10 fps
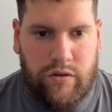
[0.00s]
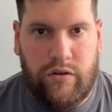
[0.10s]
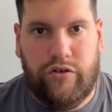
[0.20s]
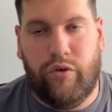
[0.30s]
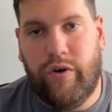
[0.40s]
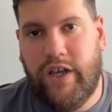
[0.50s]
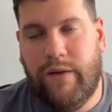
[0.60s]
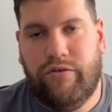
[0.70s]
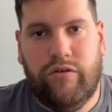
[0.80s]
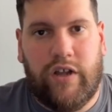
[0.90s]
So when it
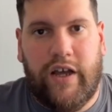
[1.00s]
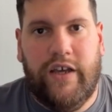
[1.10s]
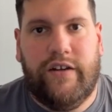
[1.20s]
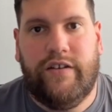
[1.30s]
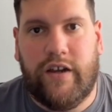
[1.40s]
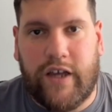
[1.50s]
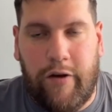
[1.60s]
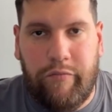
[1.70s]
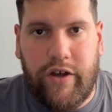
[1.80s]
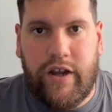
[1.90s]
comes to tires and
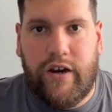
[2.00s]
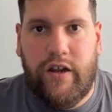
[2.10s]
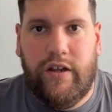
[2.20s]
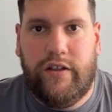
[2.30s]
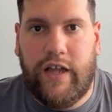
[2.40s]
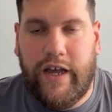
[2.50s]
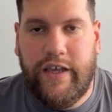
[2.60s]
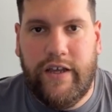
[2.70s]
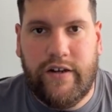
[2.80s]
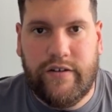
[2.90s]
camber,
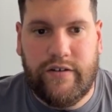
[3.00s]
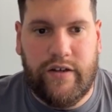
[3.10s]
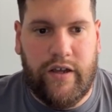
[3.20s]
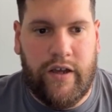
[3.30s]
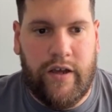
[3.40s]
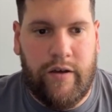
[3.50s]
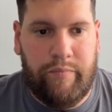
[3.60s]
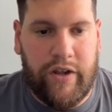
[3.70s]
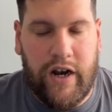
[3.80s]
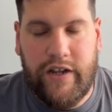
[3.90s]
tires,
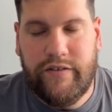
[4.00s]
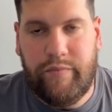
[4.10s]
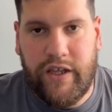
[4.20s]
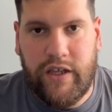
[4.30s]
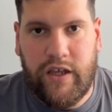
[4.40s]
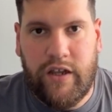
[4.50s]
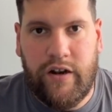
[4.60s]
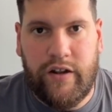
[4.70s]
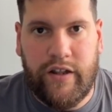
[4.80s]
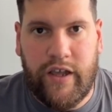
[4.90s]
Pirelli is
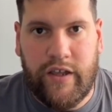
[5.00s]
bringing the